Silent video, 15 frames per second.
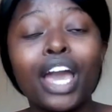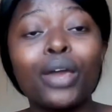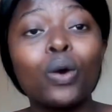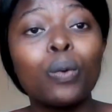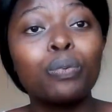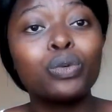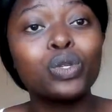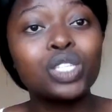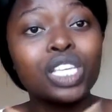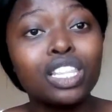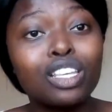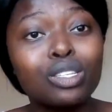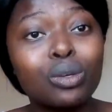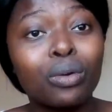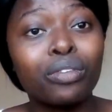I hope you see
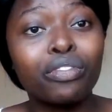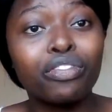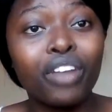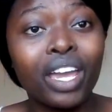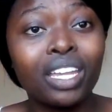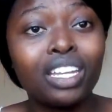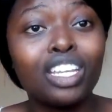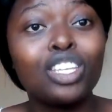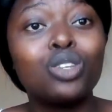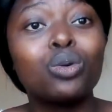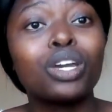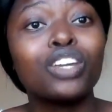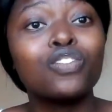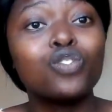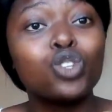this on Friday.
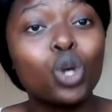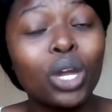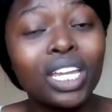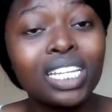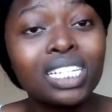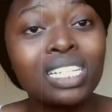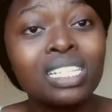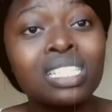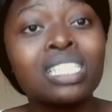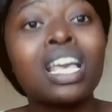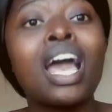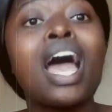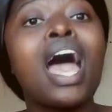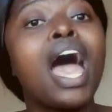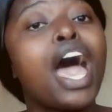You can join us
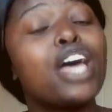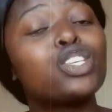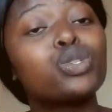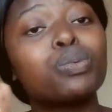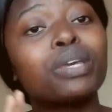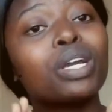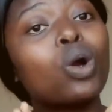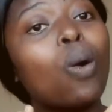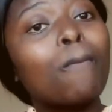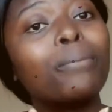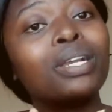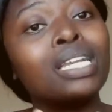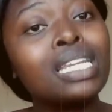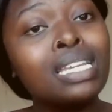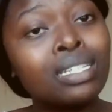as we
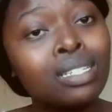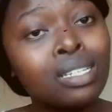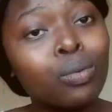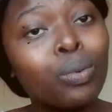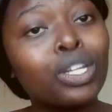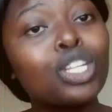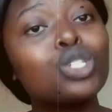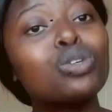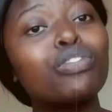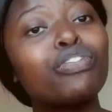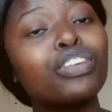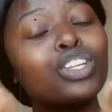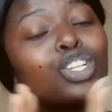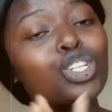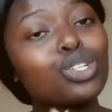complete. We need to
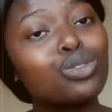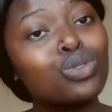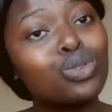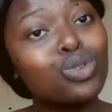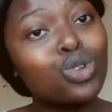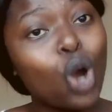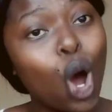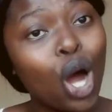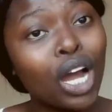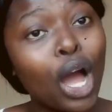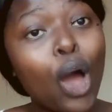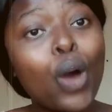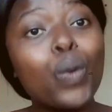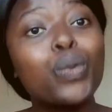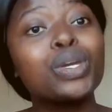finish
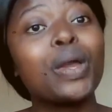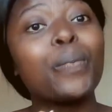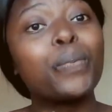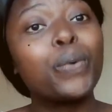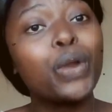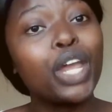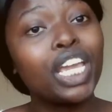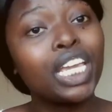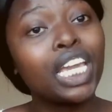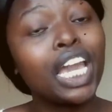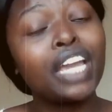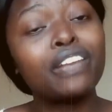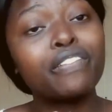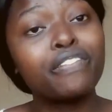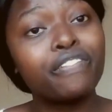strong. We are praying
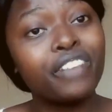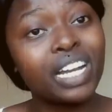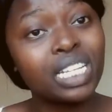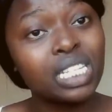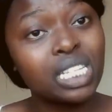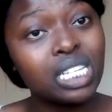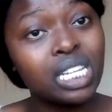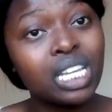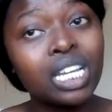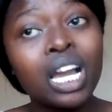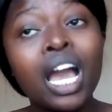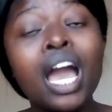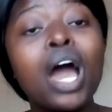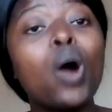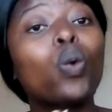and
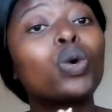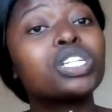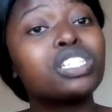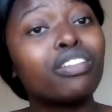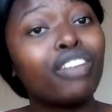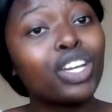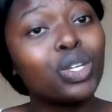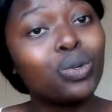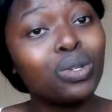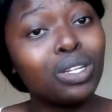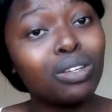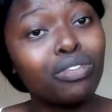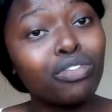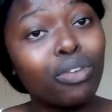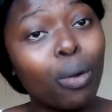fasting. Whatever you
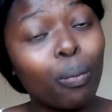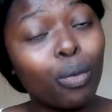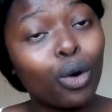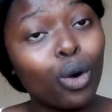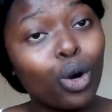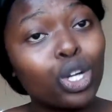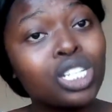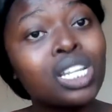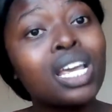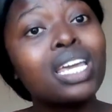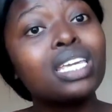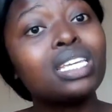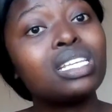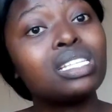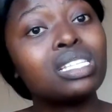need from God,
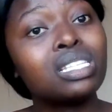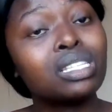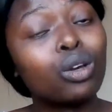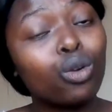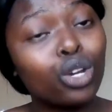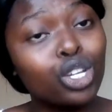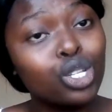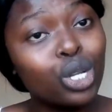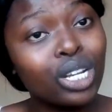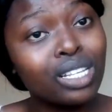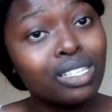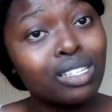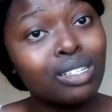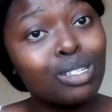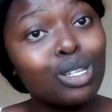He's going to
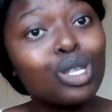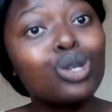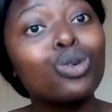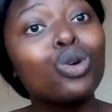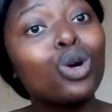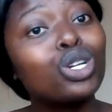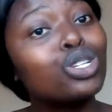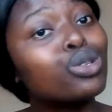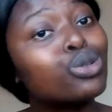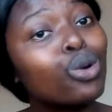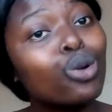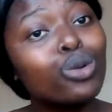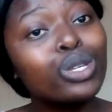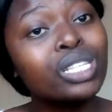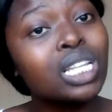listen to you. God is
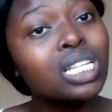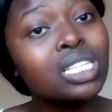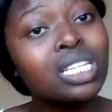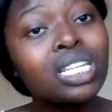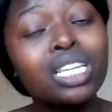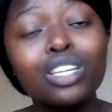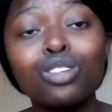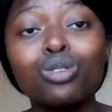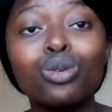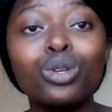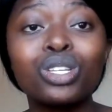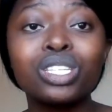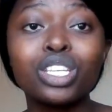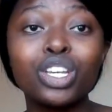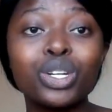always listening. He's
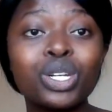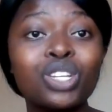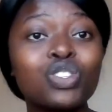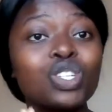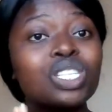always hearing.